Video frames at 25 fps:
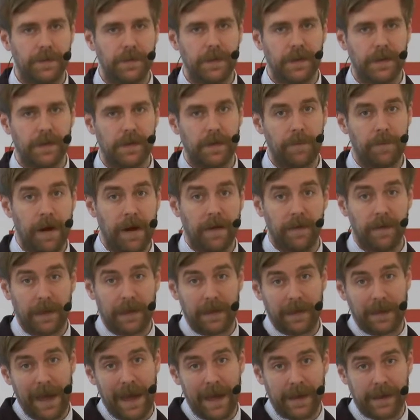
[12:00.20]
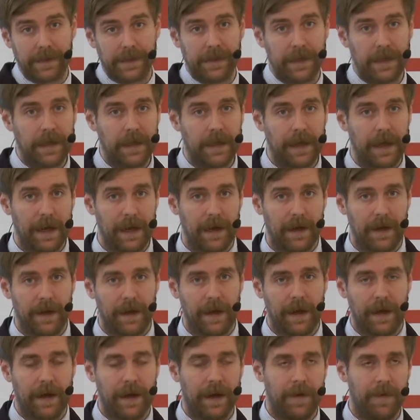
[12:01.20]
where this is impaired, like taxi and
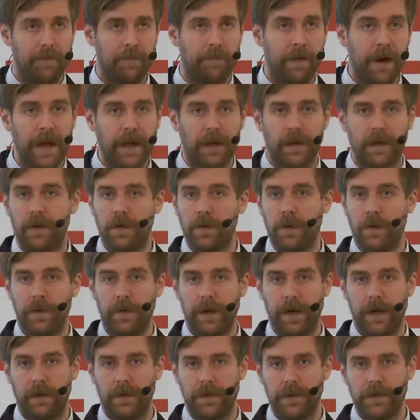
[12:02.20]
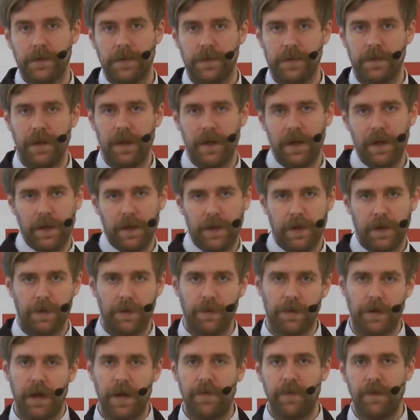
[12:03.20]
uh, bike couriers
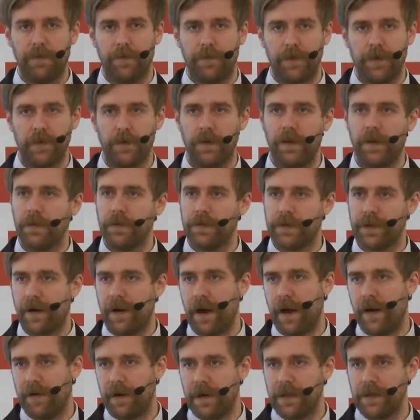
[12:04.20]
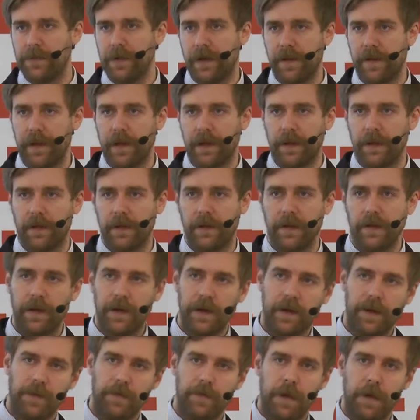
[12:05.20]
who deliver food. Those are areas where I think
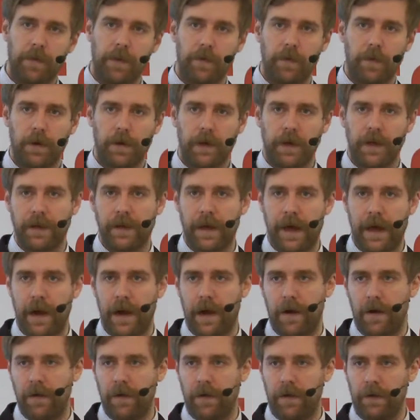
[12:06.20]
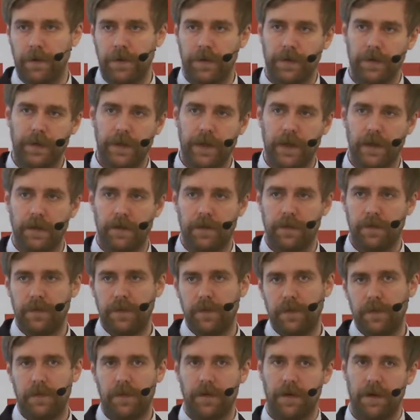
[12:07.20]
the people working there are doing it
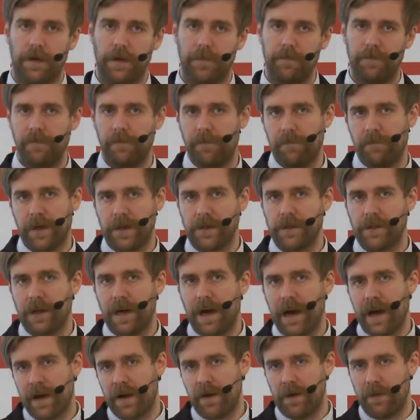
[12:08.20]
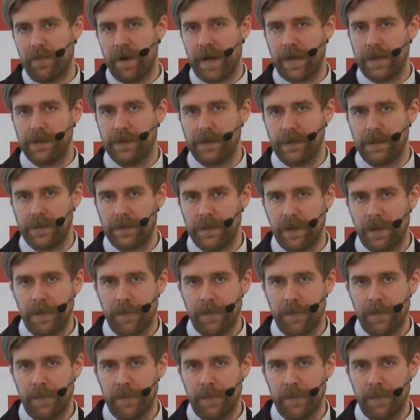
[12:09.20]
on a much higher basis.